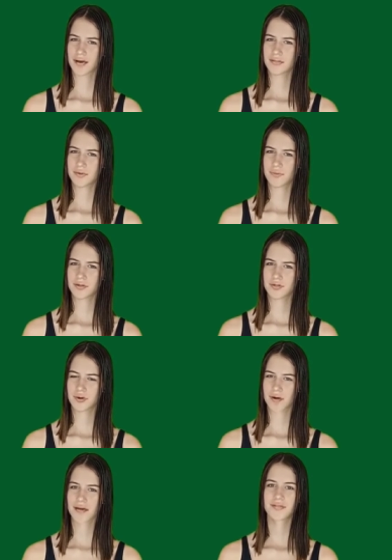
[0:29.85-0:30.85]
Customers
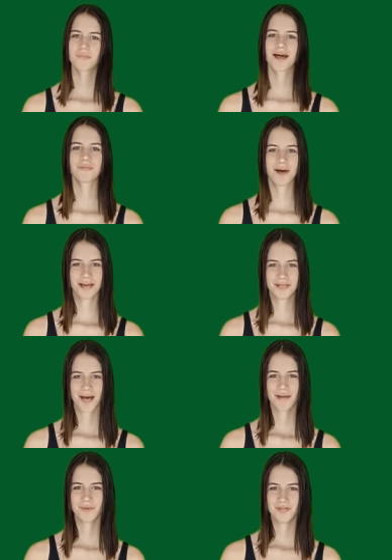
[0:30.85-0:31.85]
do not spend money
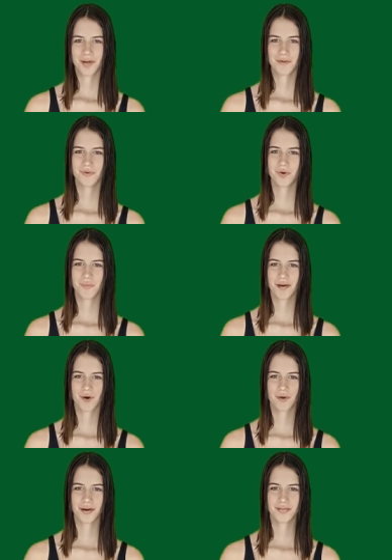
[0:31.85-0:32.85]
to have the software but
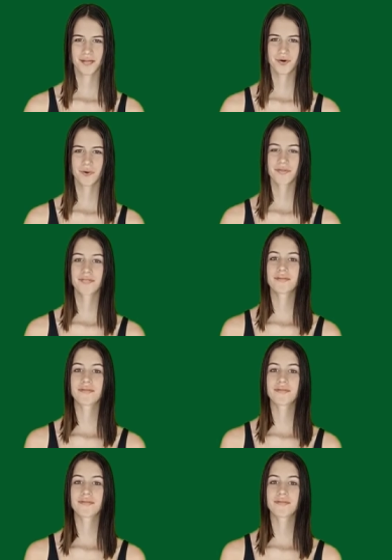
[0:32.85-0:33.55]
only to use.